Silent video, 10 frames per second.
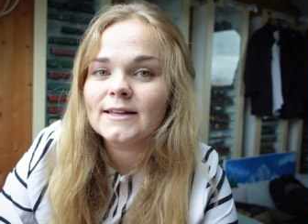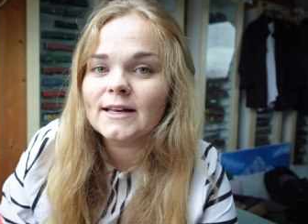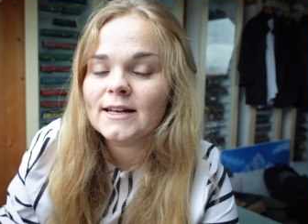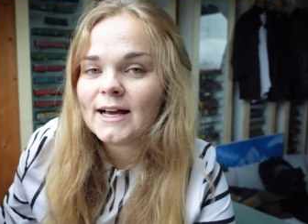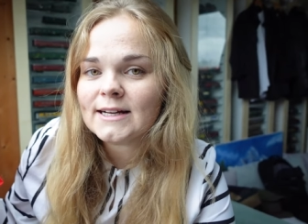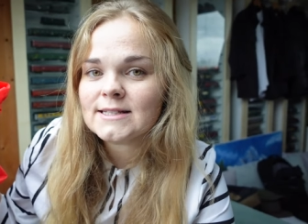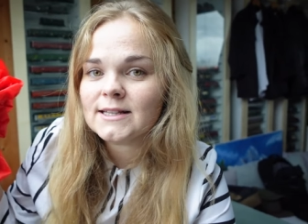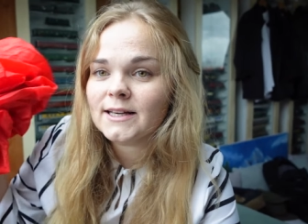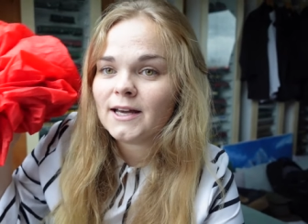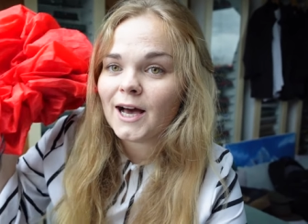And then
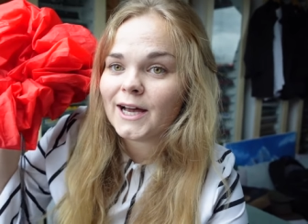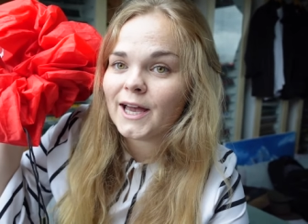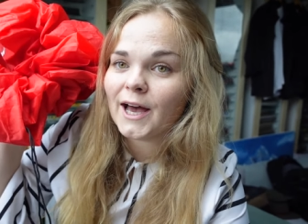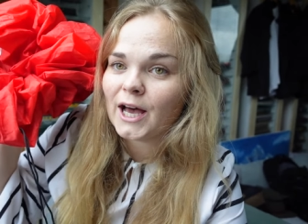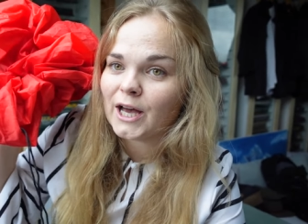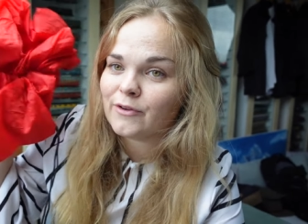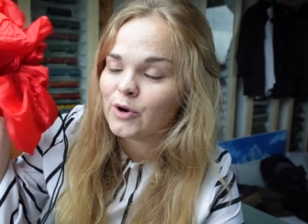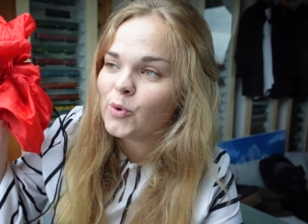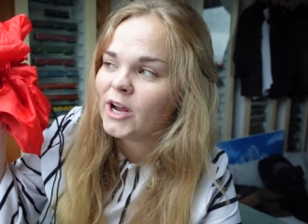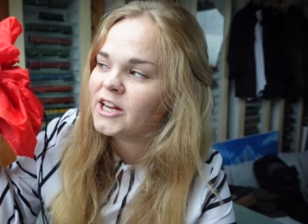lastly I have a
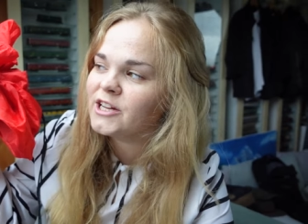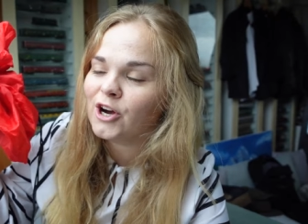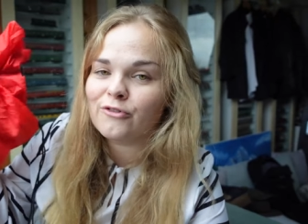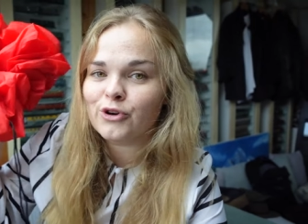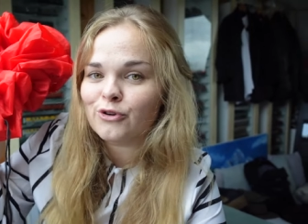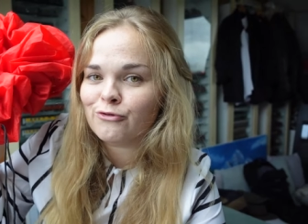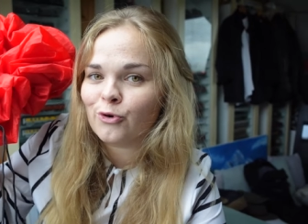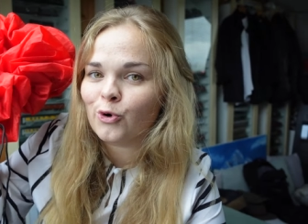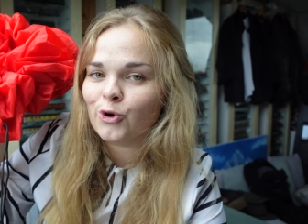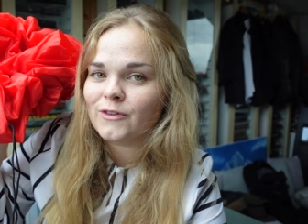rain cover
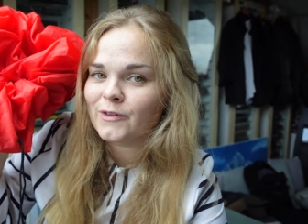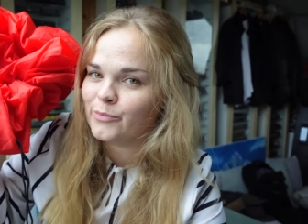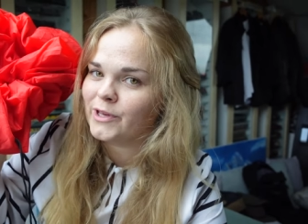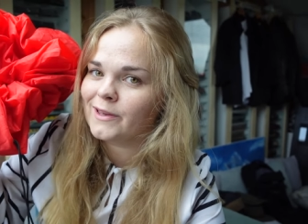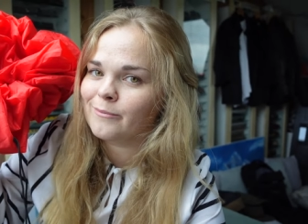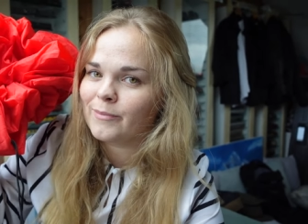for the big